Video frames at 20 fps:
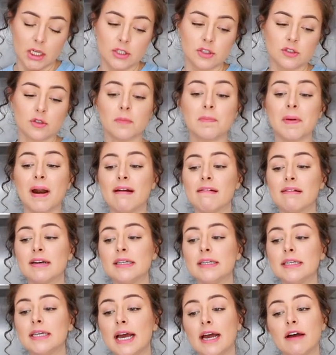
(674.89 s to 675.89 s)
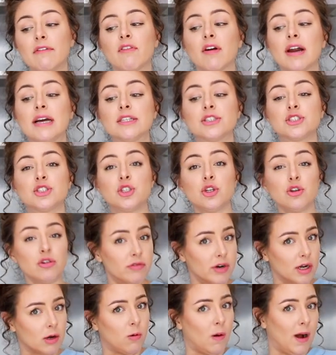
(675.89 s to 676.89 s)
So apparently air fryers do
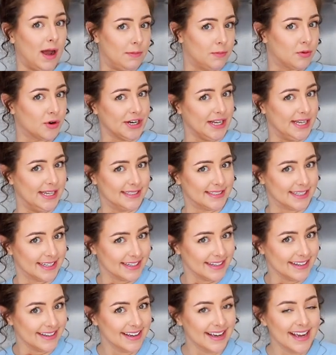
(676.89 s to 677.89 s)
require preheating.